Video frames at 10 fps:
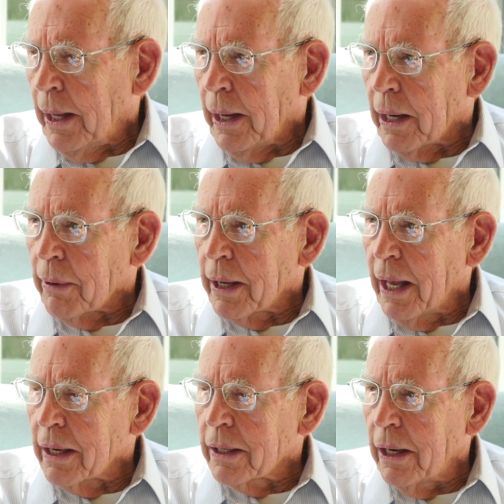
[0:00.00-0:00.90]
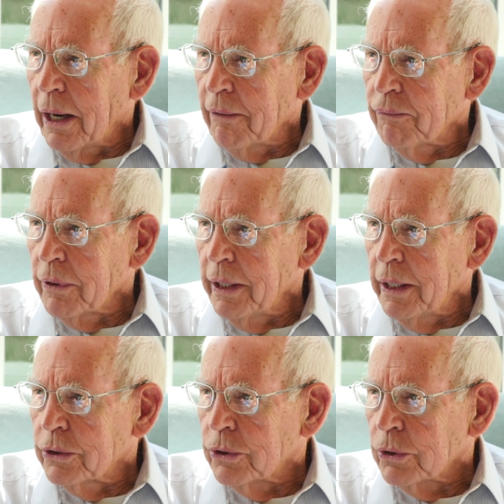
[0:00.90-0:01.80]
And I began
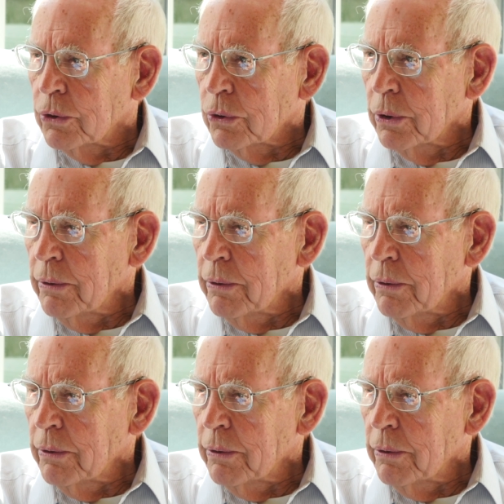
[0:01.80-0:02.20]
carefully to go